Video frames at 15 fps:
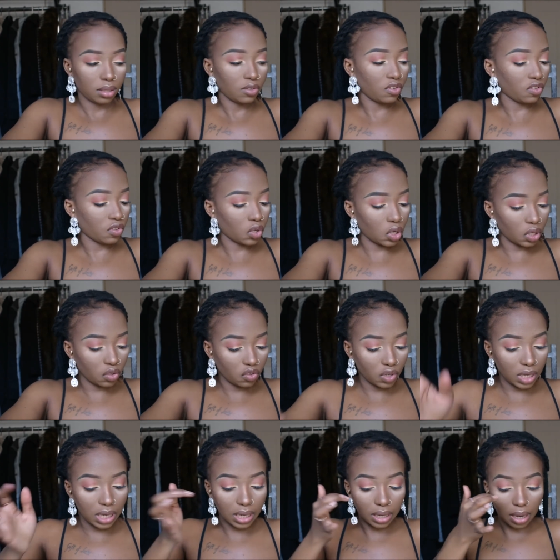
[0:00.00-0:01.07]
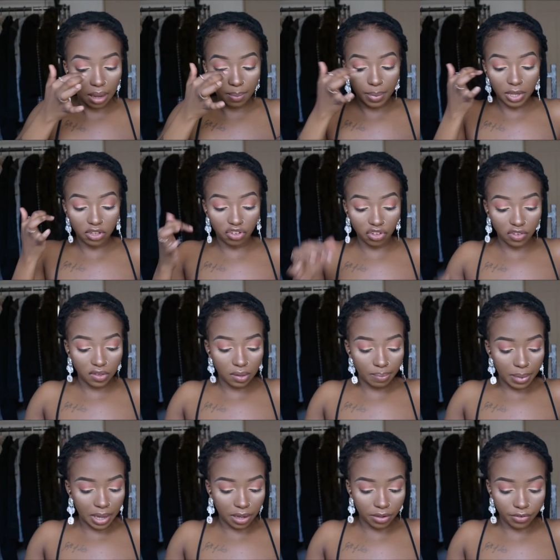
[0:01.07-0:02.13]
Just going to clean up just
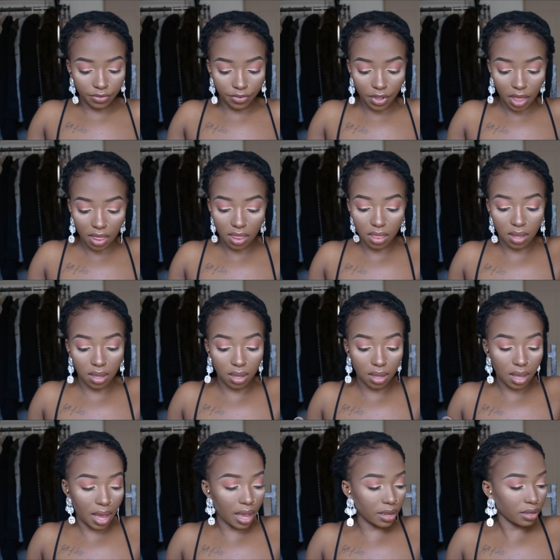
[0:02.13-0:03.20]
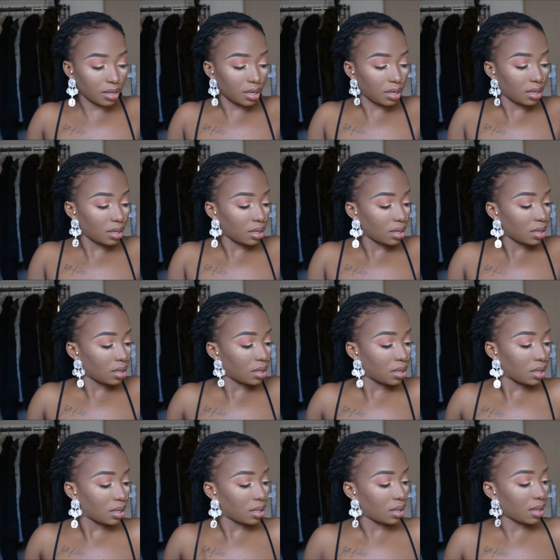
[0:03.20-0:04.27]
above the eye,
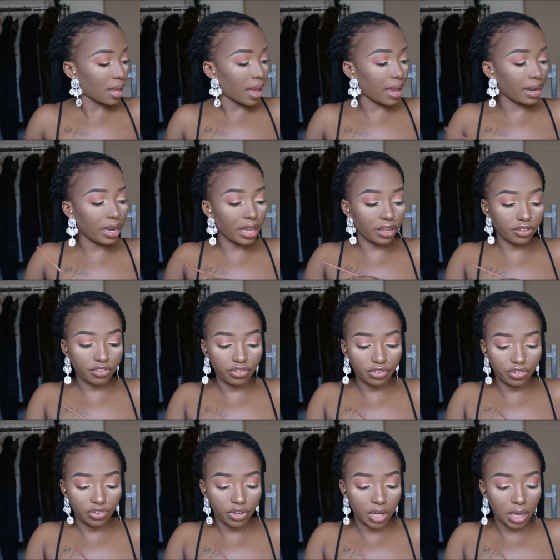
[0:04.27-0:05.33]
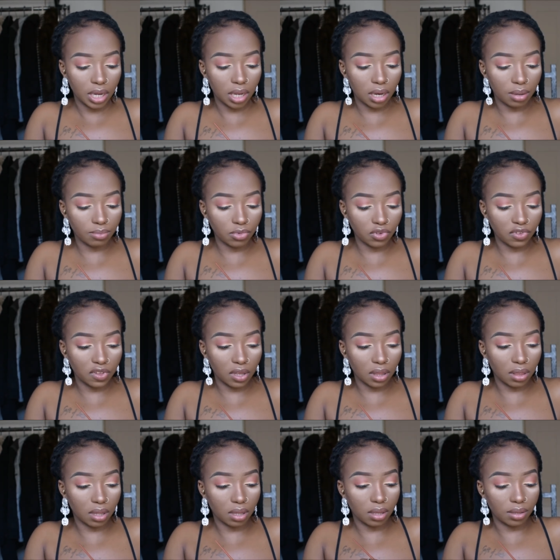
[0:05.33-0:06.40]
the eyelash and I'm using
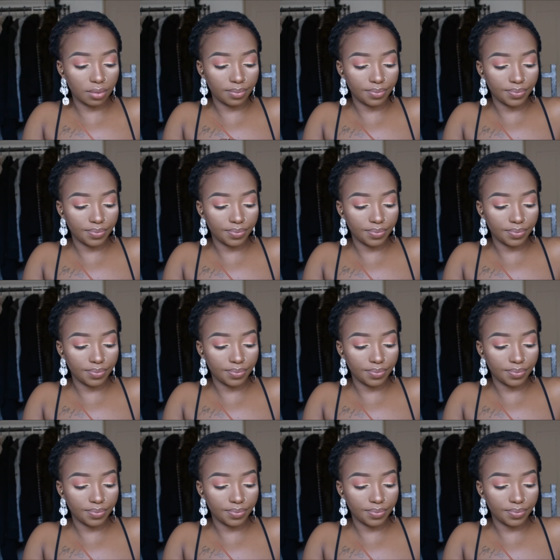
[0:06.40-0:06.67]
the